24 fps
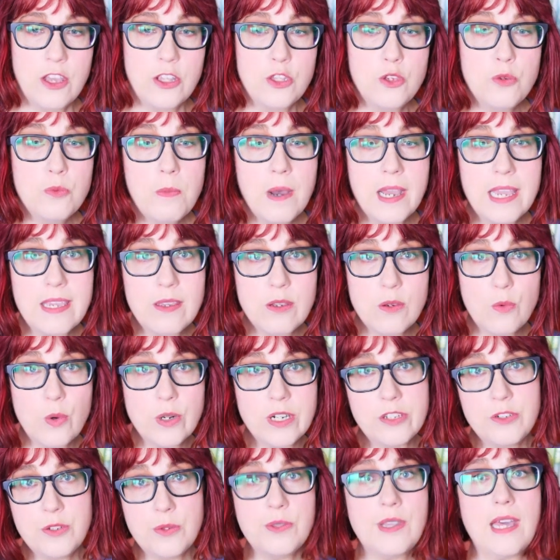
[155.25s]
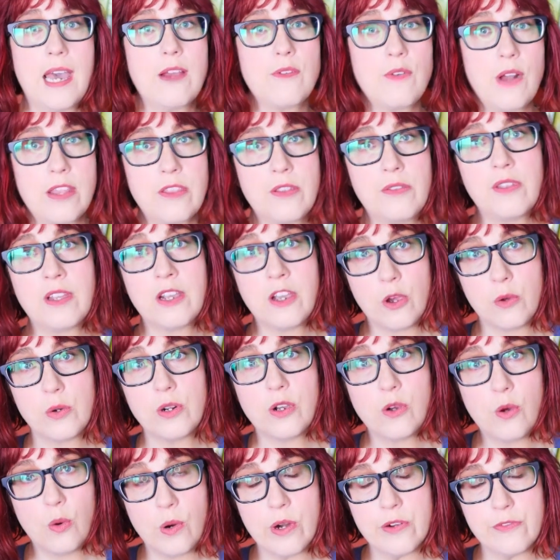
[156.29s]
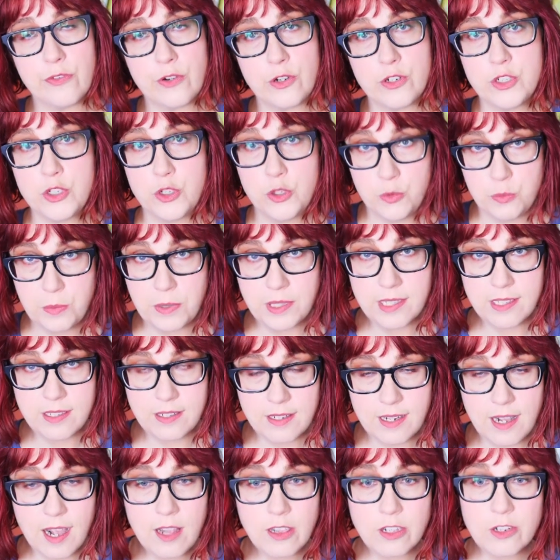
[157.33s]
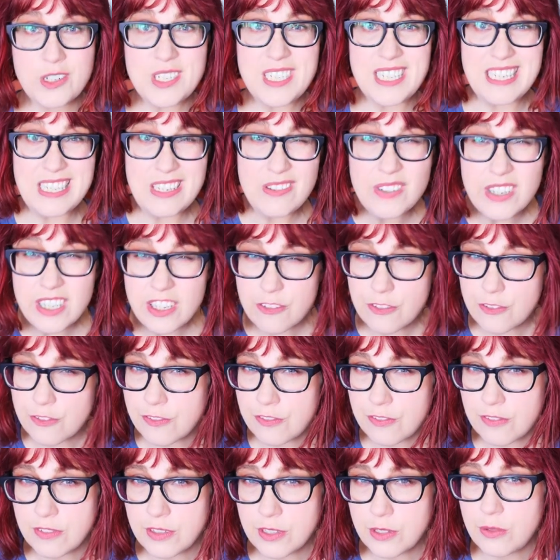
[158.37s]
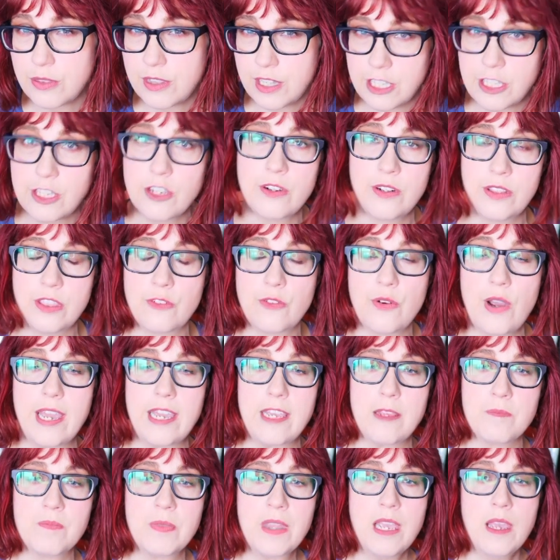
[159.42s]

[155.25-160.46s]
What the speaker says: You might want to do that rather than go to court for $2 million, even if you think you're in the right.